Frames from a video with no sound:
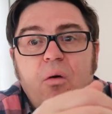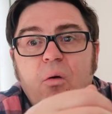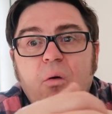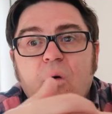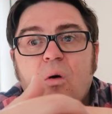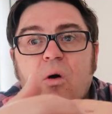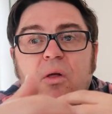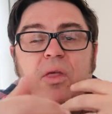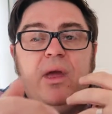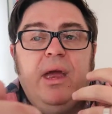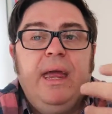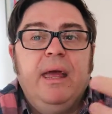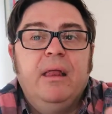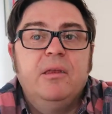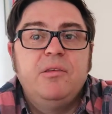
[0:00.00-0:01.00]
or
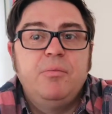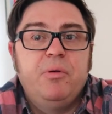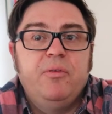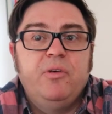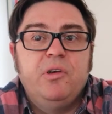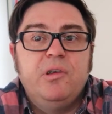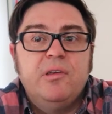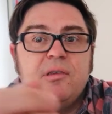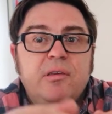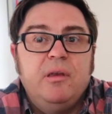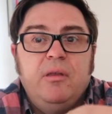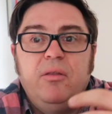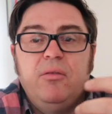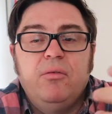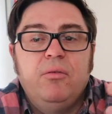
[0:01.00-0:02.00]
their English
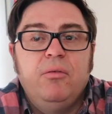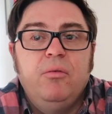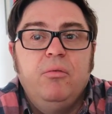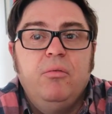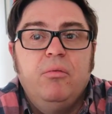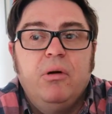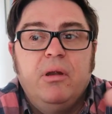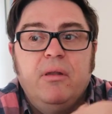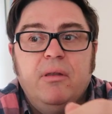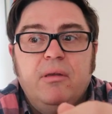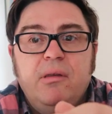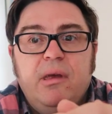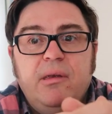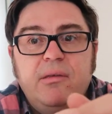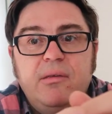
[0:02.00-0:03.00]
proficiency through one of the
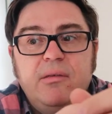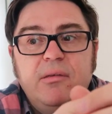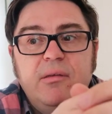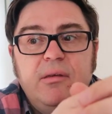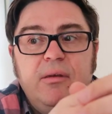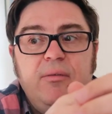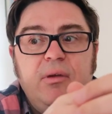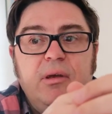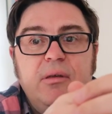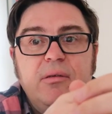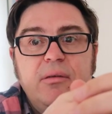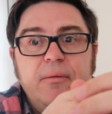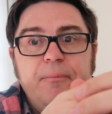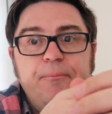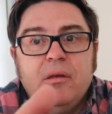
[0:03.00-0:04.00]
test
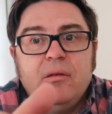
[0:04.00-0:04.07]
certificates.